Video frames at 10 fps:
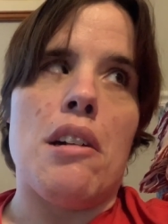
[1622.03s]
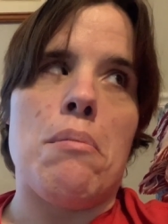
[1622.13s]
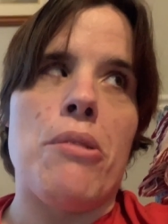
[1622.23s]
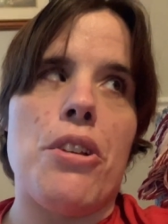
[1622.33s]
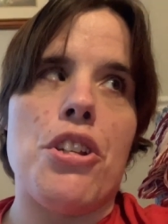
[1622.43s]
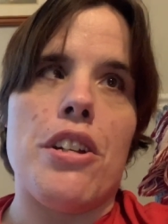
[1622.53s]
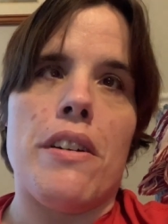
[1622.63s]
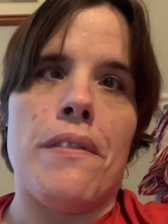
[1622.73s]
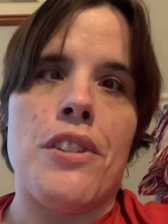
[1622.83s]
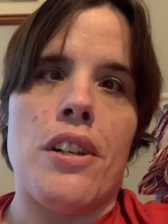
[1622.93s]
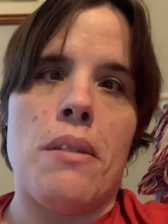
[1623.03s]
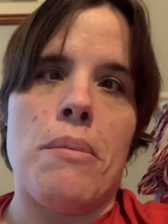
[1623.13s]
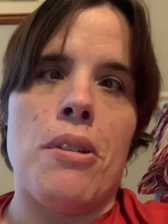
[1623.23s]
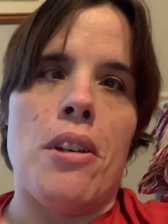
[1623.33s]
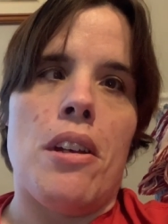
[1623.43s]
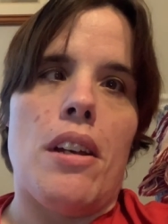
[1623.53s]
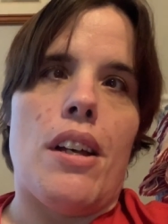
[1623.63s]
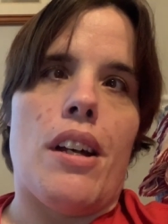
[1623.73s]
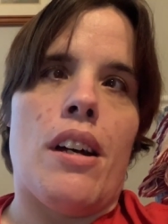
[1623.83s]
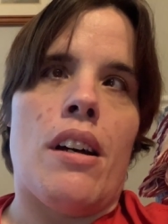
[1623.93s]
put shelves up.
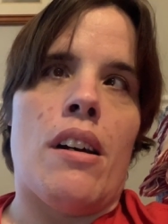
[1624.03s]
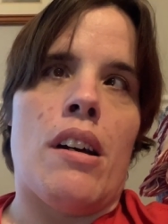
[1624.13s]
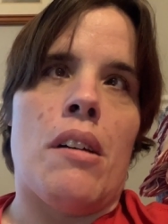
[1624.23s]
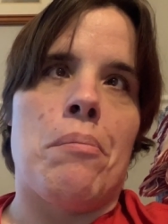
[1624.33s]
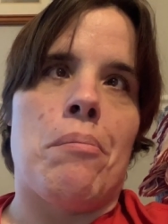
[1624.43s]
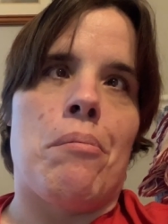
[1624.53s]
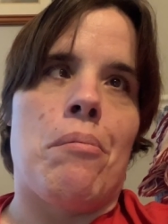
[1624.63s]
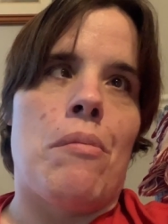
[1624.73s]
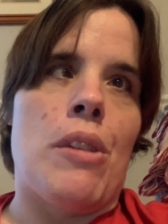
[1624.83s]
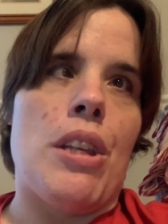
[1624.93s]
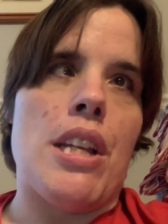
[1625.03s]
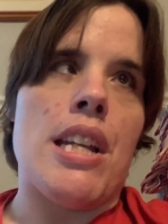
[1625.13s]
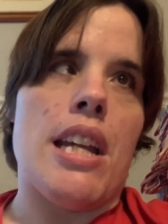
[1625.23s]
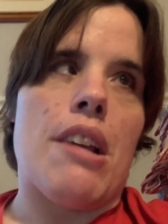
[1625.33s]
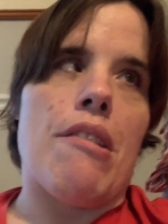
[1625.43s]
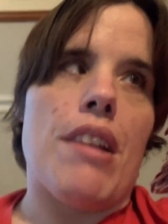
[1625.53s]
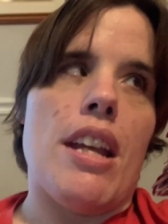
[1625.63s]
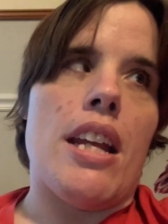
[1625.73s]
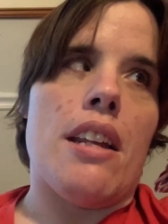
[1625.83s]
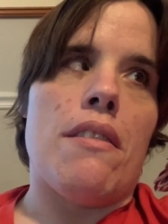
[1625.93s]
You can get
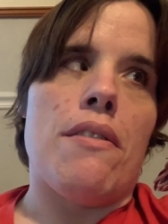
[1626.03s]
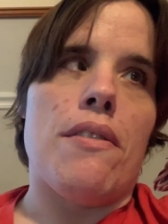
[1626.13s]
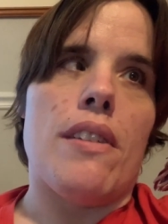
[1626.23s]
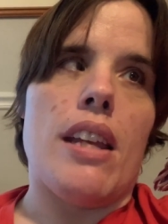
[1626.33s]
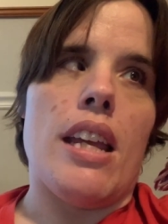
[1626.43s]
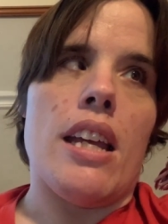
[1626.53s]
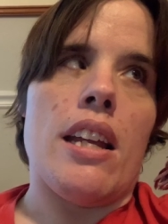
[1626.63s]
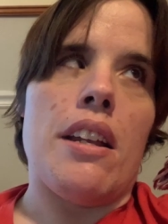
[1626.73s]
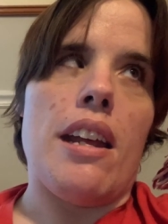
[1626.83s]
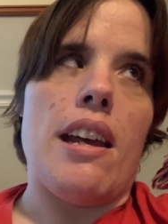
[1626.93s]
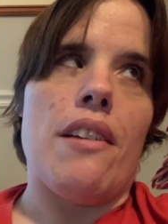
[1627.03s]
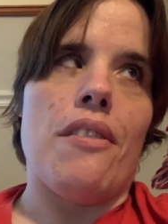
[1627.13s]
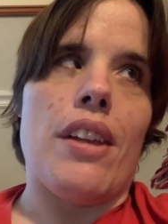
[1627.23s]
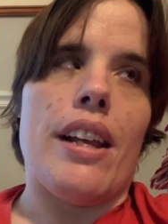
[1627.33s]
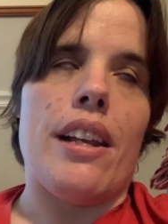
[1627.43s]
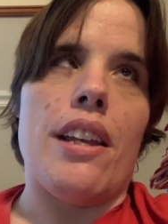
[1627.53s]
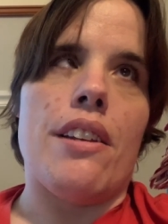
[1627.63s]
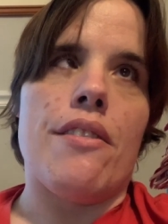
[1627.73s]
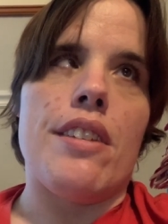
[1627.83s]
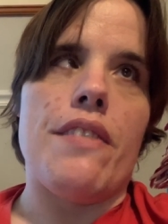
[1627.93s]
creative and have
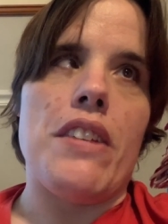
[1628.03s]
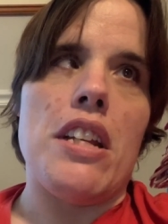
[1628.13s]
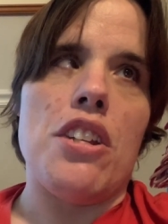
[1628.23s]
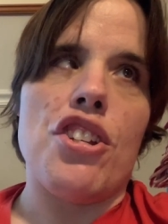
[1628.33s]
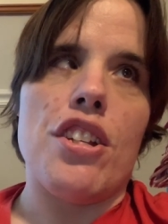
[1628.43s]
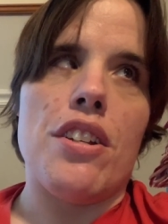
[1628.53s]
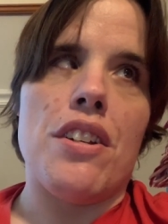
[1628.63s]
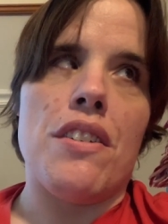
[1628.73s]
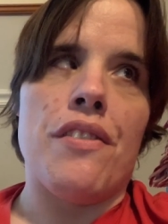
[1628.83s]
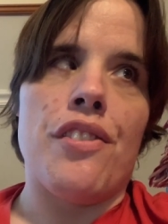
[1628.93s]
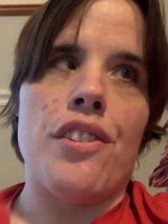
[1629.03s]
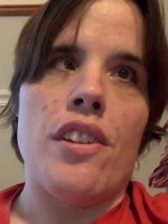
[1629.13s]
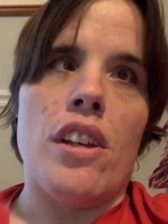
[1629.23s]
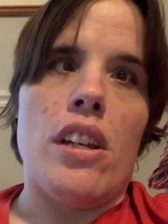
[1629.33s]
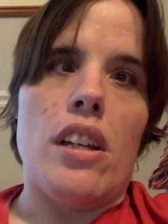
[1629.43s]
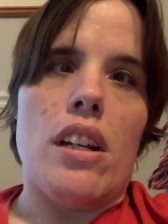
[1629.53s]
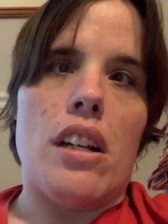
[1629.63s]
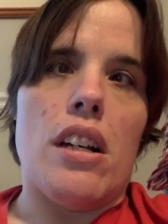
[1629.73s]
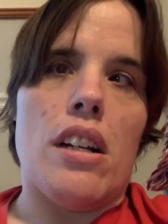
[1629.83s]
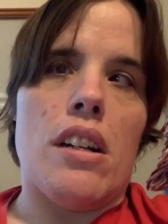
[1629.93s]
DVD shelves.
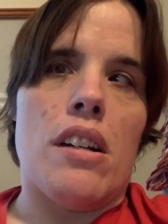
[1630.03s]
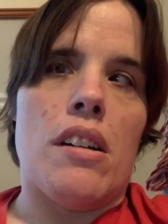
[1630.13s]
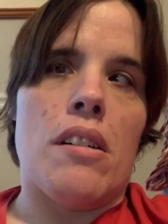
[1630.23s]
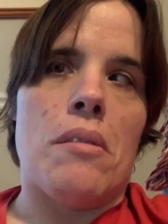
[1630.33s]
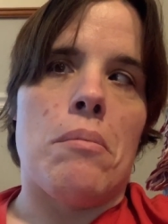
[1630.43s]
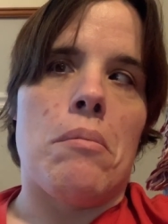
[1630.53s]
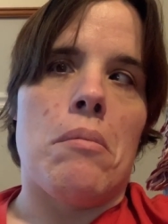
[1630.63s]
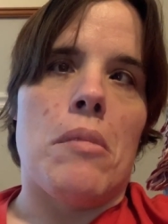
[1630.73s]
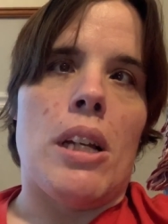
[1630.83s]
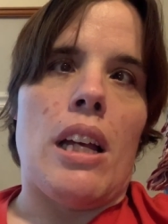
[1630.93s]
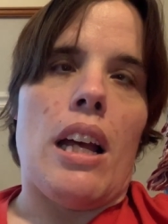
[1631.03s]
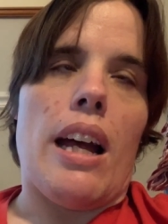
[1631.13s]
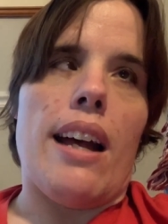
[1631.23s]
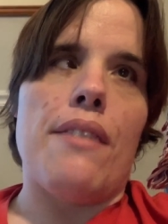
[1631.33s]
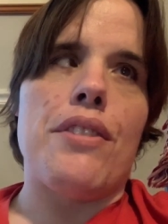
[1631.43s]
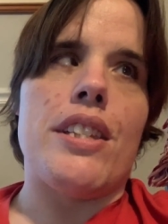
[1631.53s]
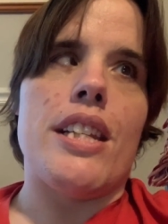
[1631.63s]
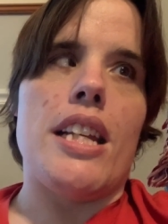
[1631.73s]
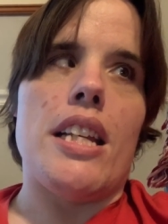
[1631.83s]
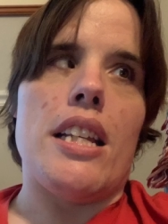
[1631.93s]
I've
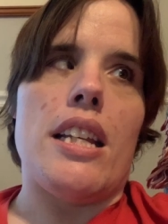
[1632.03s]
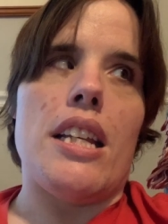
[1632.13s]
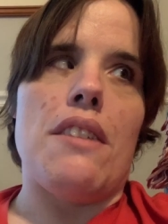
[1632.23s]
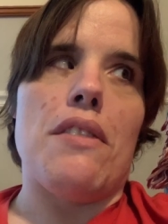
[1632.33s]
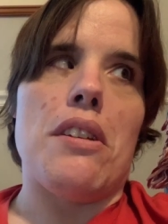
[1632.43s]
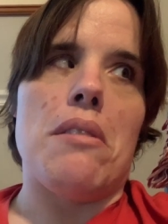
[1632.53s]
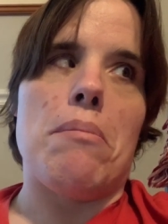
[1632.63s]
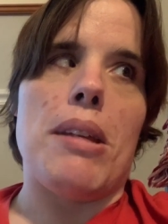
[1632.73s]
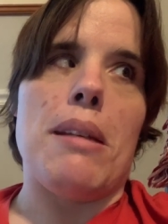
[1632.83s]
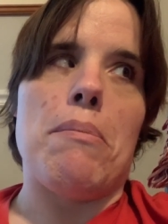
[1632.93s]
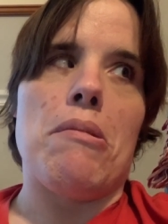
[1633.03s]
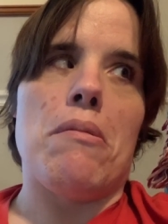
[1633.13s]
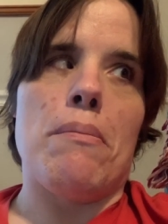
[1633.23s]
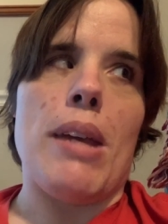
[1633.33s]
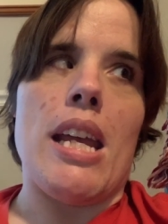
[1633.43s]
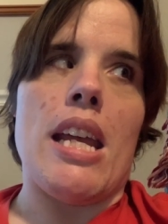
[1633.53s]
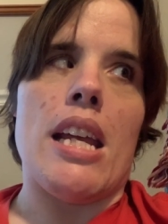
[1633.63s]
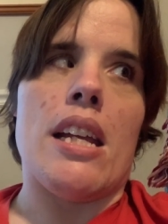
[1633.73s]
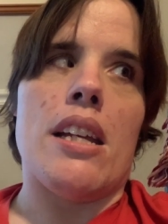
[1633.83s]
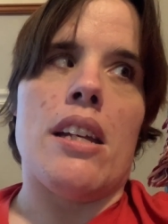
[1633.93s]
seen even people
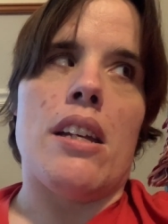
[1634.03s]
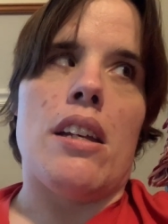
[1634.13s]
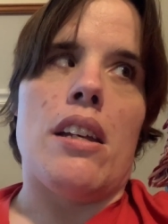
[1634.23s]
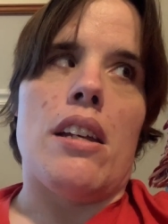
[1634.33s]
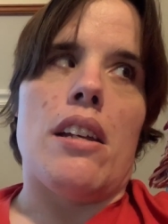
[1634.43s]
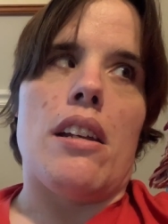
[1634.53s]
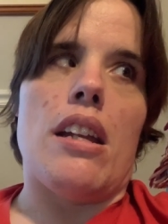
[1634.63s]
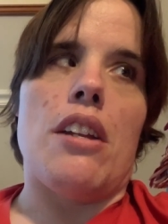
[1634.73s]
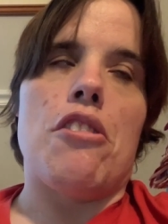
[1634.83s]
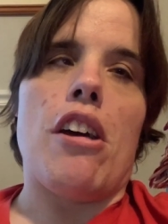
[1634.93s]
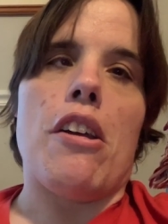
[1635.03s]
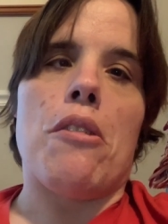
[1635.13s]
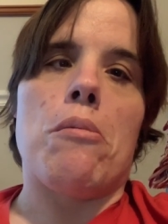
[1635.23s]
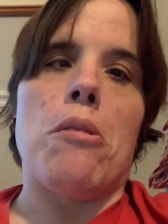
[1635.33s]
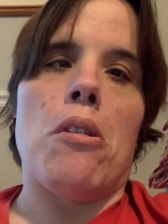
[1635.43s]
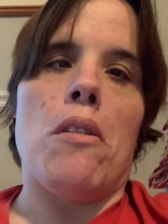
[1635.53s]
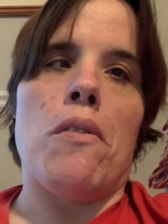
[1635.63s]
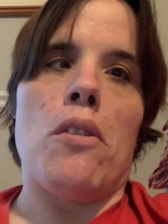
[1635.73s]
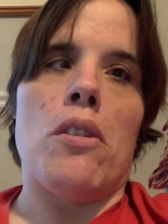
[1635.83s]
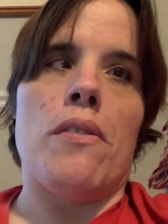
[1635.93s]
make an entire wall
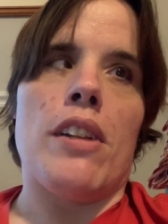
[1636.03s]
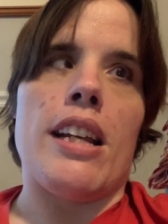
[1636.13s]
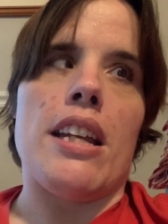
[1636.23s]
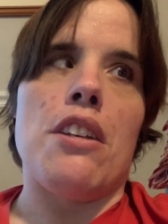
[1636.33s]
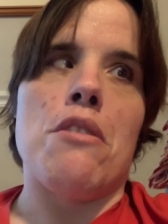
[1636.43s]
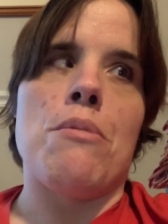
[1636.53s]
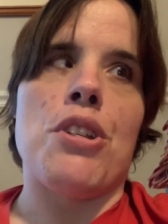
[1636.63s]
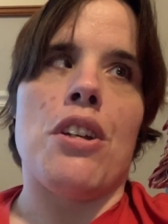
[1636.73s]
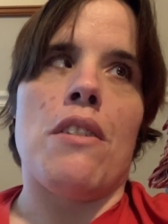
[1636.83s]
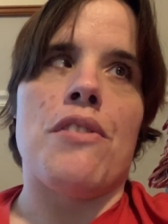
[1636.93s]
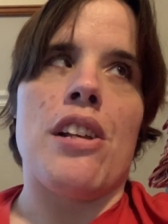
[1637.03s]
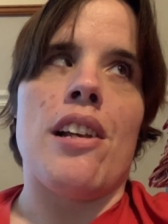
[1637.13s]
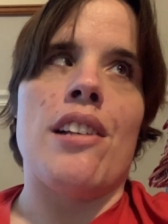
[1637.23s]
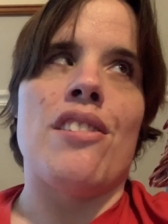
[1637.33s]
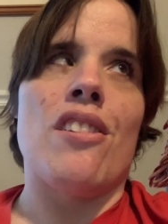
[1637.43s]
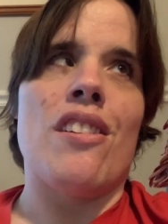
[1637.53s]
full of cube shelves. I saw